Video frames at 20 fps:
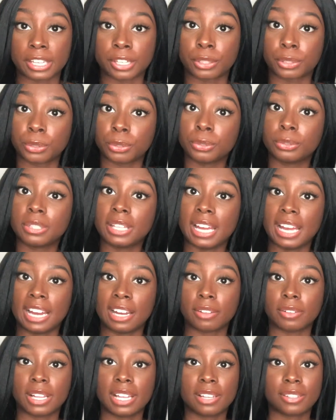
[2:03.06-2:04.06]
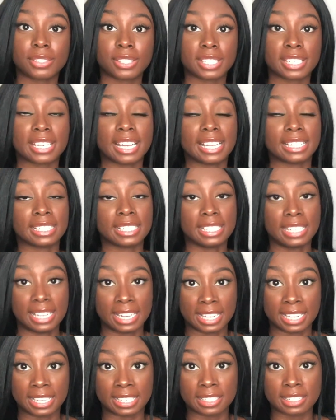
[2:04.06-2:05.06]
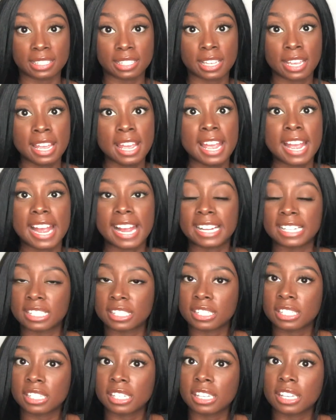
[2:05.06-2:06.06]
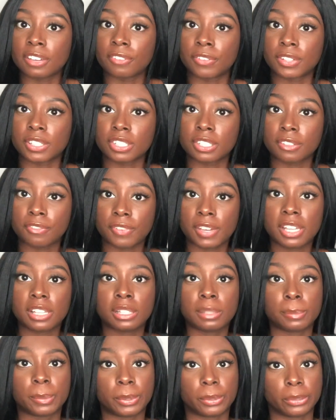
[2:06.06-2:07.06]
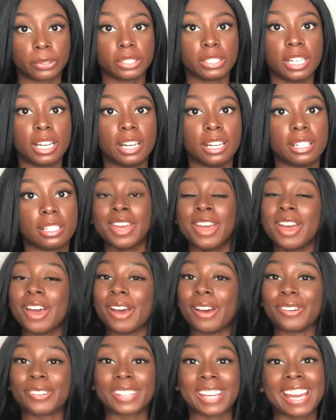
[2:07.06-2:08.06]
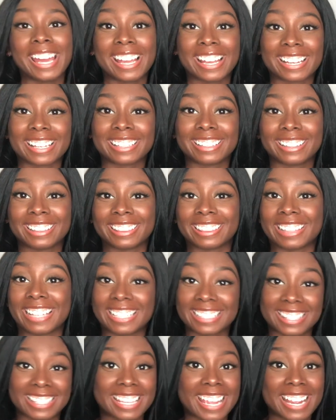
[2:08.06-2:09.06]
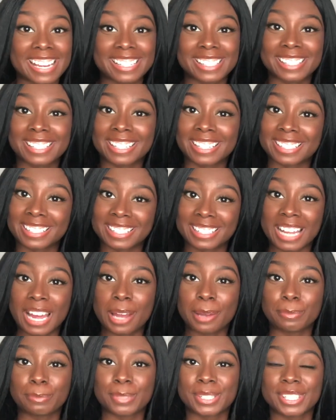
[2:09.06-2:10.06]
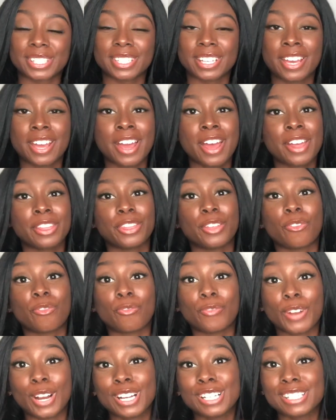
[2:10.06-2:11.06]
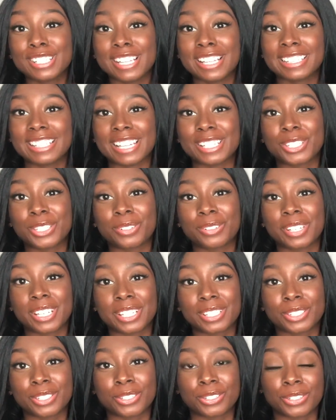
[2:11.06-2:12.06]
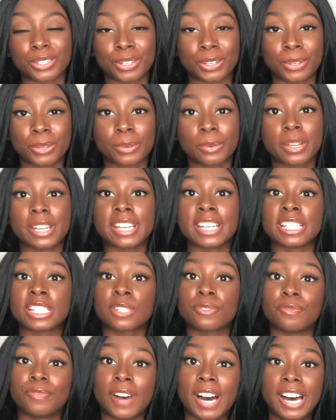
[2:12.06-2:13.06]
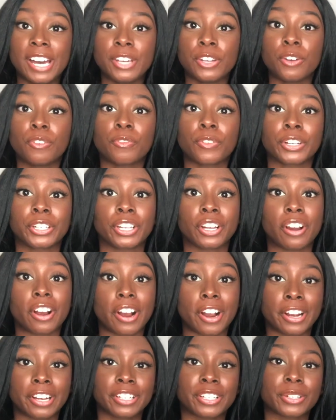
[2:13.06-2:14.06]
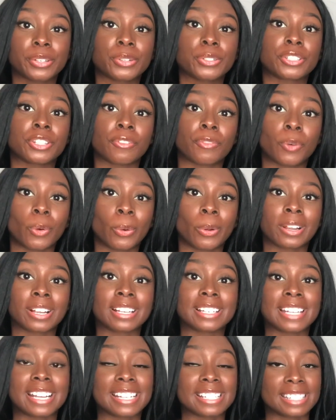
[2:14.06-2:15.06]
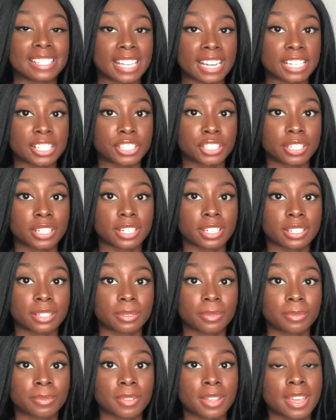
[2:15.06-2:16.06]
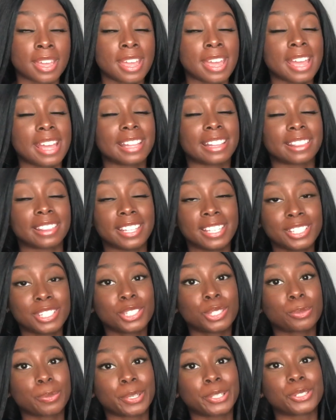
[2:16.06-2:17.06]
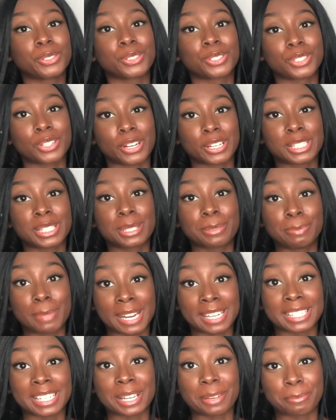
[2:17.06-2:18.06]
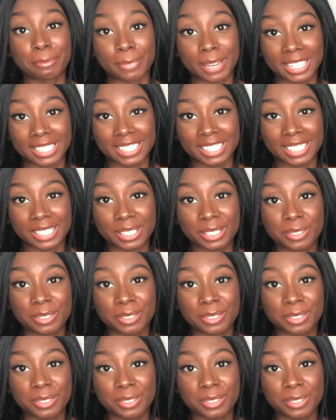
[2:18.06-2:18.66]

include the LLC at the end, and see if it's available or not. Okay, let's get into the steps. The first thing that you need to do is file for your articles of organization. This is where you start spending money.